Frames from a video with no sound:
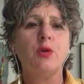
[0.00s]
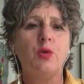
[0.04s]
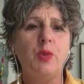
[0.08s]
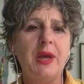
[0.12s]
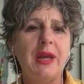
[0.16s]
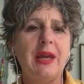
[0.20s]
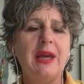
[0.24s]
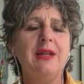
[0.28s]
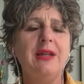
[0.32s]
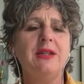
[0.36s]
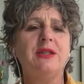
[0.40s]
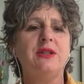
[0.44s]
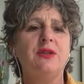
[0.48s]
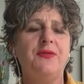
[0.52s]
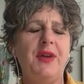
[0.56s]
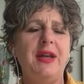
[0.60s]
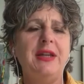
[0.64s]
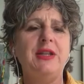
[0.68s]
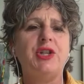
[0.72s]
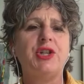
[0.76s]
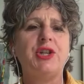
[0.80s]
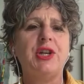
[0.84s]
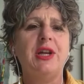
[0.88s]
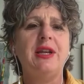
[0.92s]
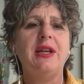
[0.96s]
quick
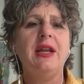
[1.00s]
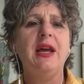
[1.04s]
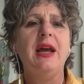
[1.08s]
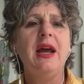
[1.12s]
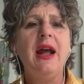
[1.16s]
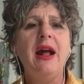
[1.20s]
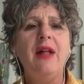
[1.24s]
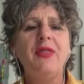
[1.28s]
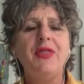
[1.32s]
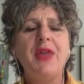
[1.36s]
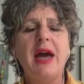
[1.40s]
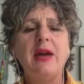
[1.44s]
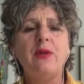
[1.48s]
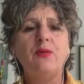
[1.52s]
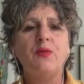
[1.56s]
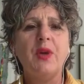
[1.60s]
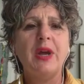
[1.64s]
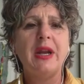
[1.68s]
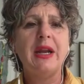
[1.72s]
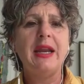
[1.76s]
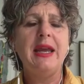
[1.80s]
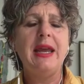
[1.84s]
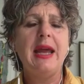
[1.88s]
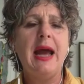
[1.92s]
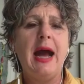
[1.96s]
intervention that
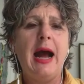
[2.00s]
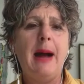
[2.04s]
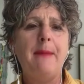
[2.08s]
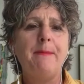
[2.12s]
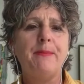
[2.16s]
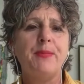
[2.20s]
really